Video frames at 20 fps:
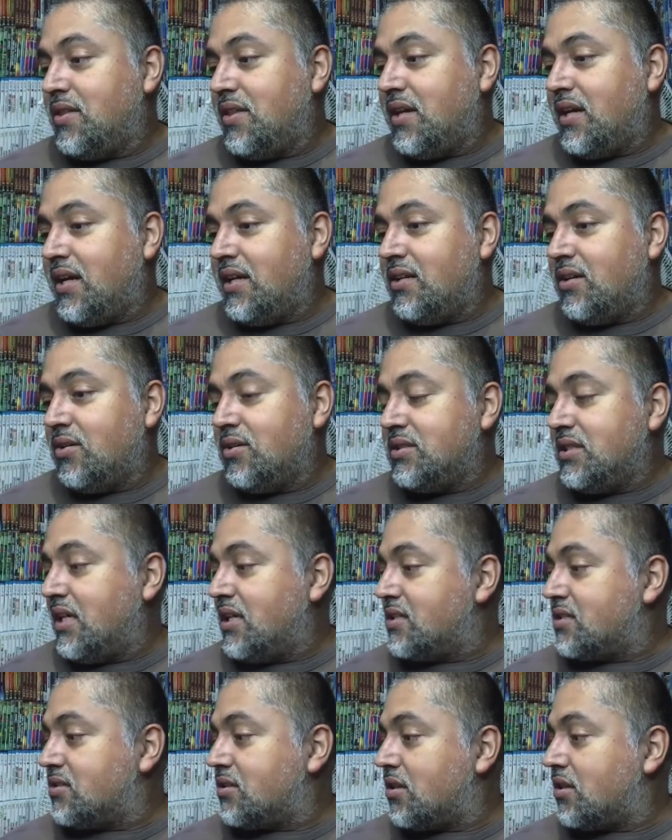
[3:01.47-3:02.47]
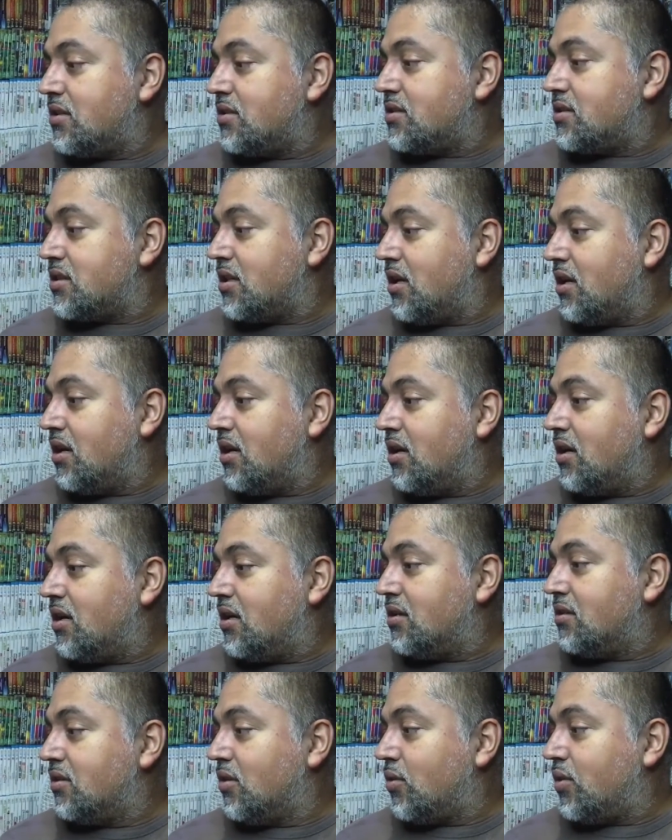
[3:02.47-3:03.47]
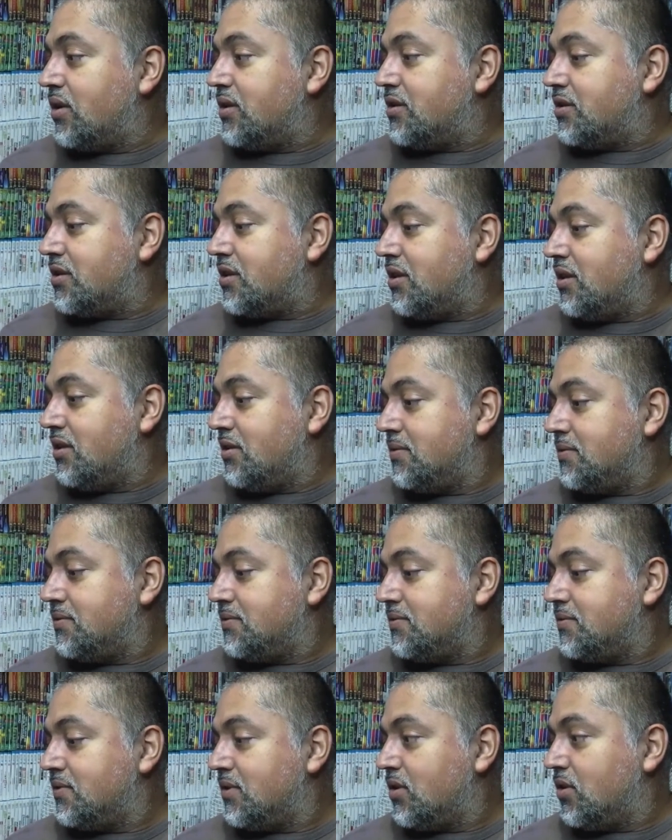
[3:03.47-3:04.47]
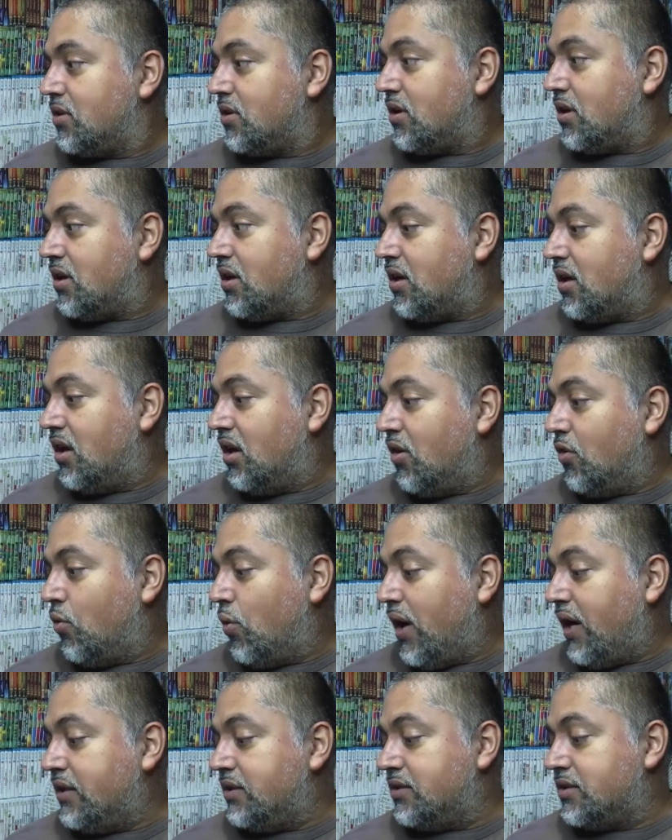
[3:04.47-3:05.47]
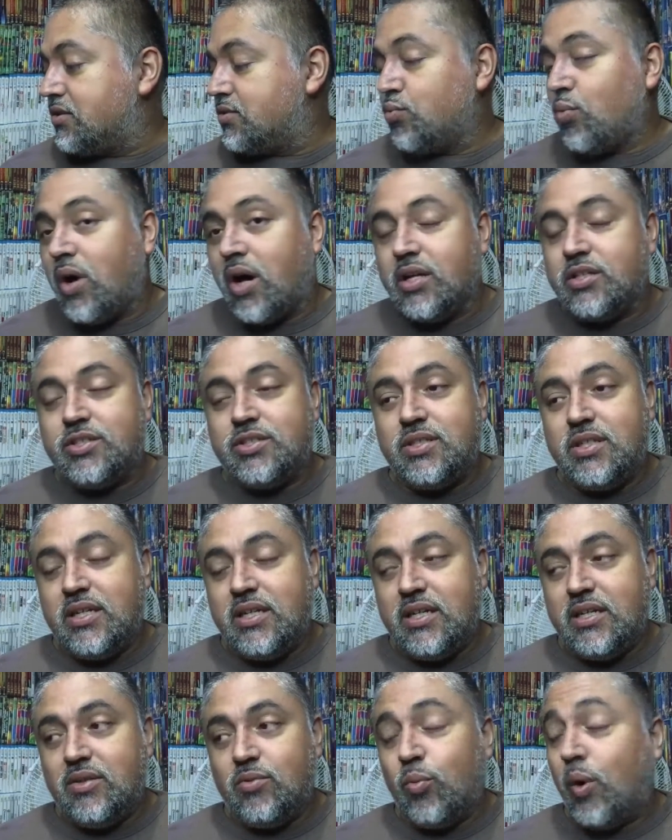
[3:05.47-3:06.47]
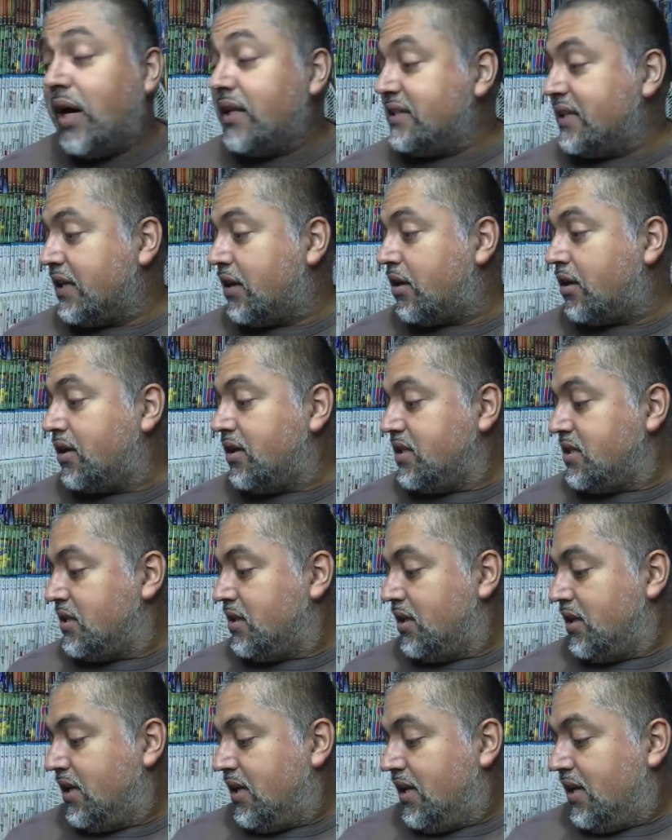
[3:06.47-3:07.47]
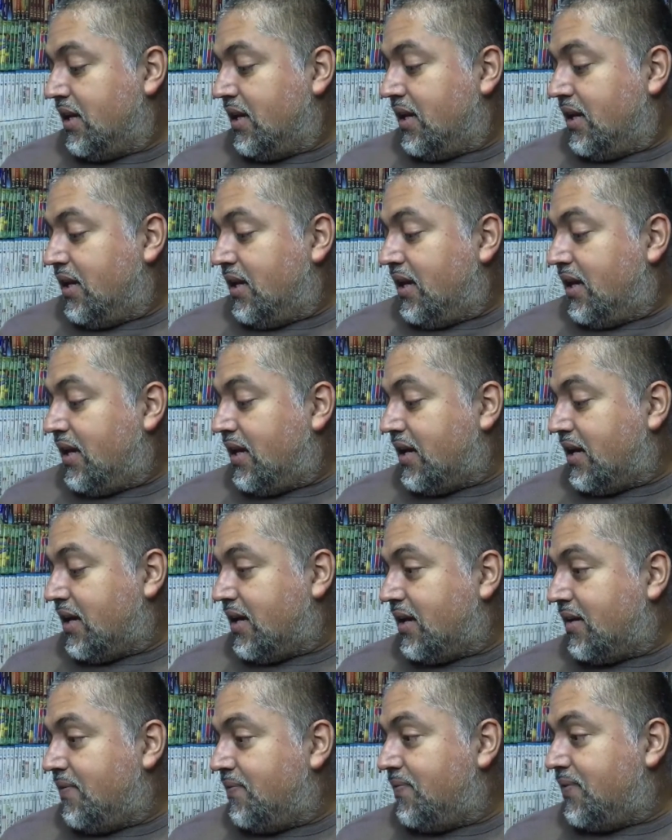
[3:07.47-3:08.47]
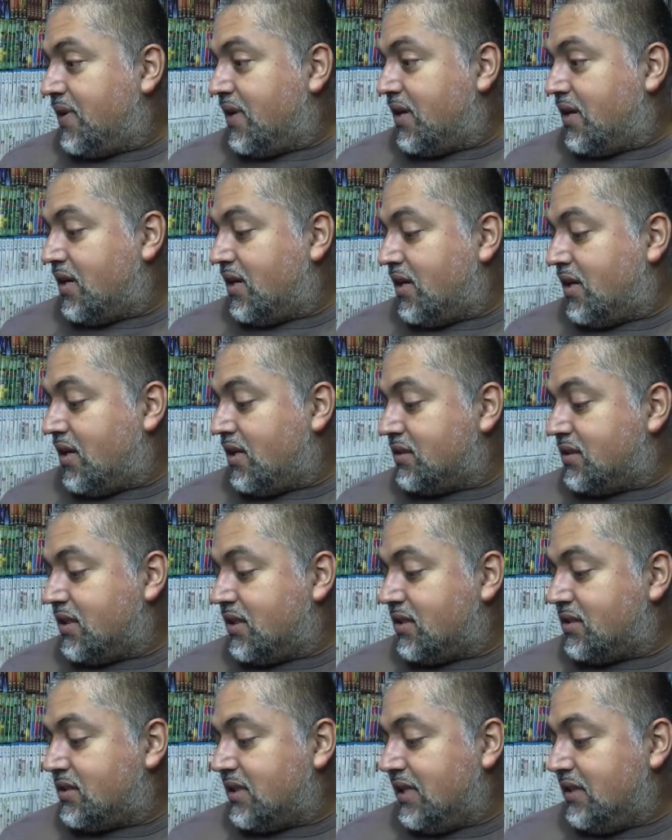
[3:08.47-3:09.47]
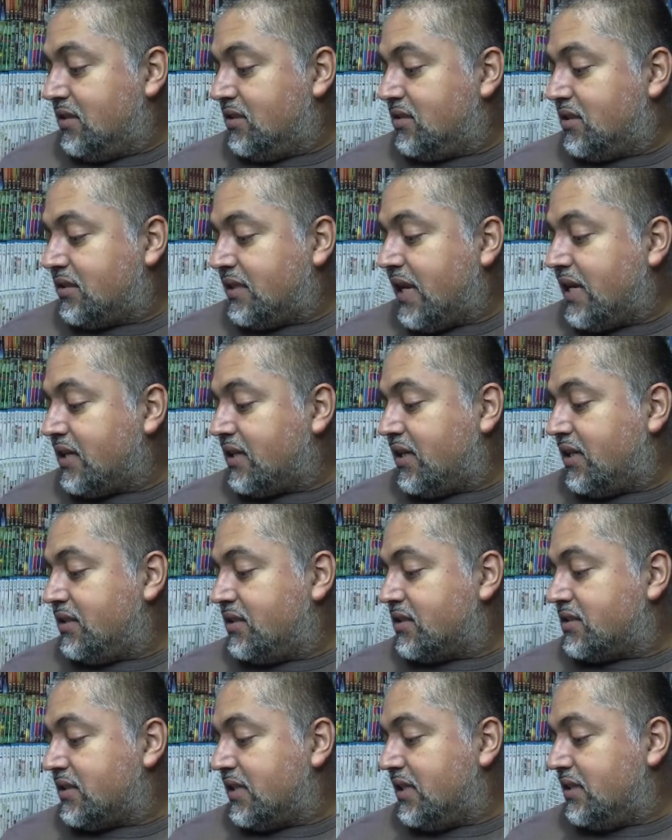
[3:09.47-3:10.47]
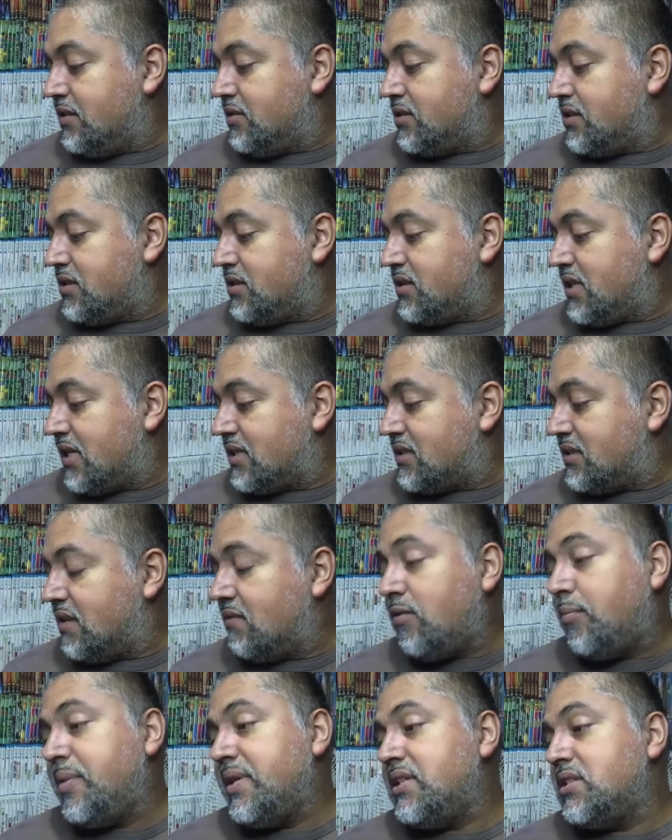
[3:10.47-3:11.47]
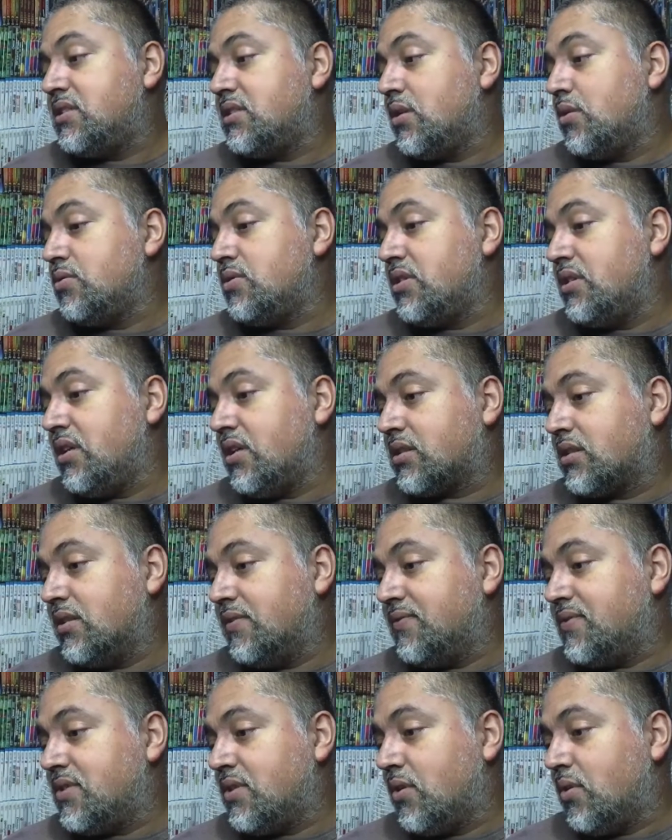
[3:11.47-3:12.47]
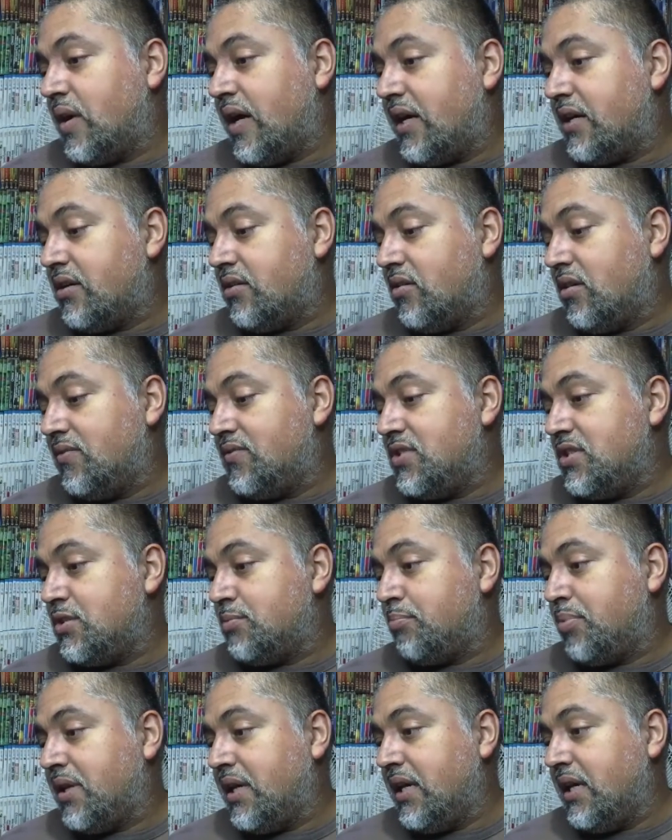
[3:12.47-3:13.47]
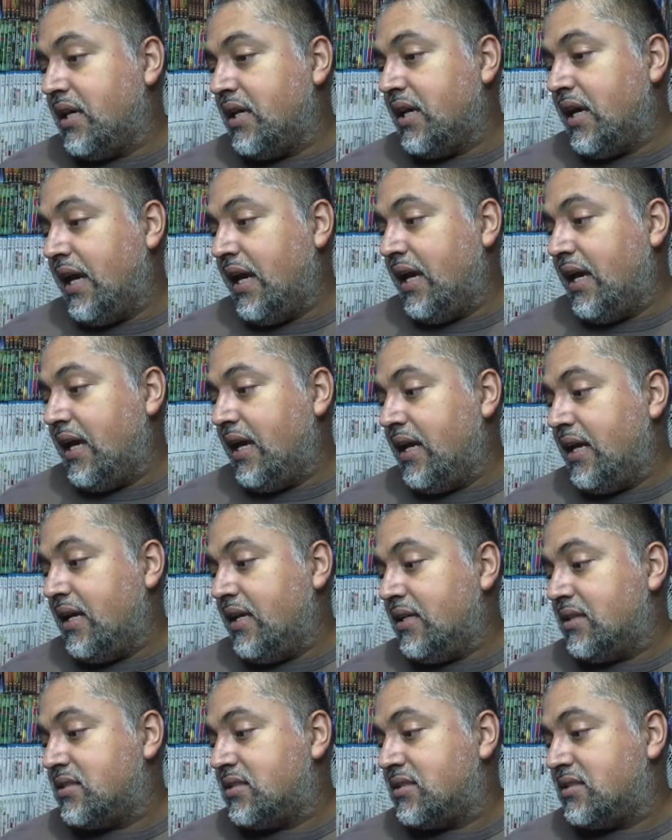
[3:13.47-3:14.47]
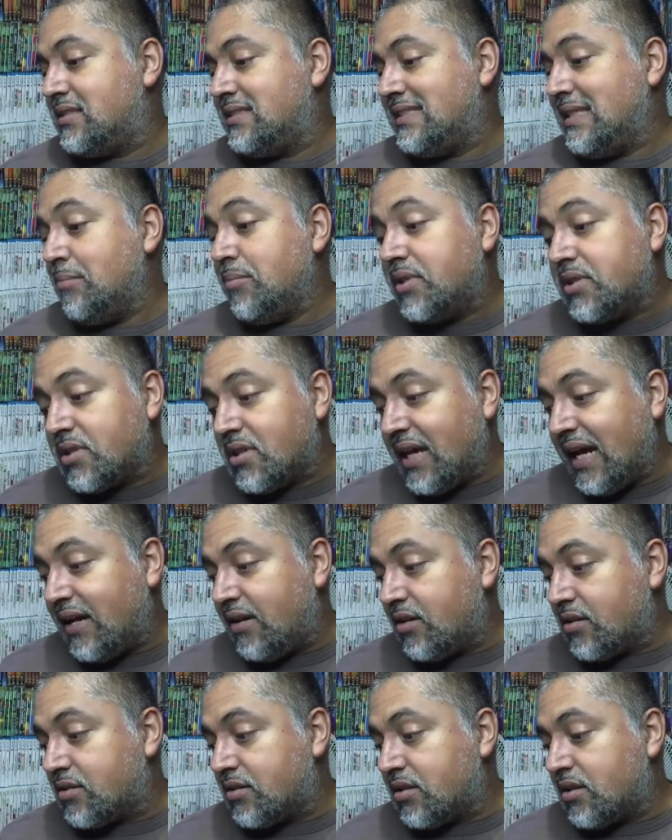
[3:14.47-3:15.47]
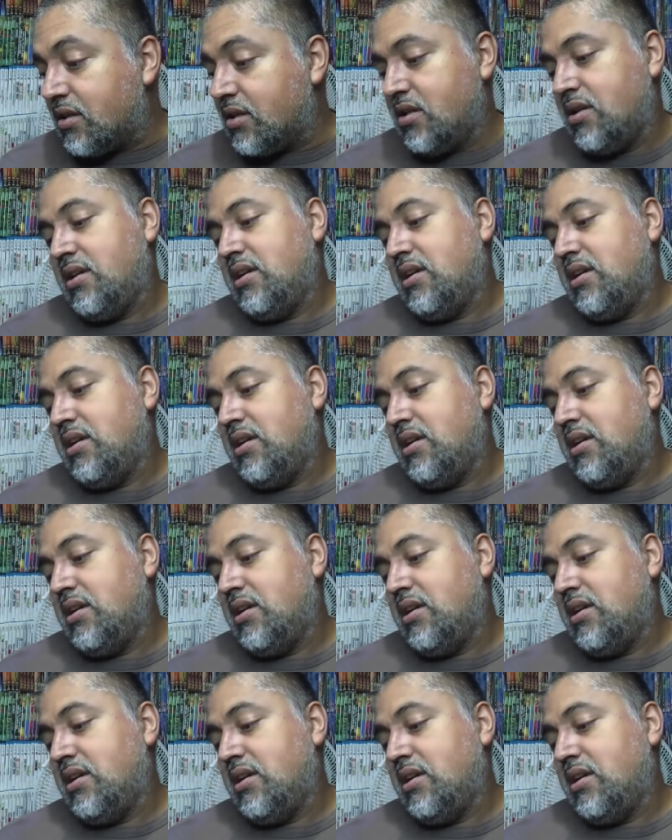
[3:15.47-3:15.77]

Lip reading: thing I know is that it stars Laura Dern, who I just watched in Wild at Heart. And says the tagline is "Innocence has never been so seductive." So I don't know if she's playing a similar character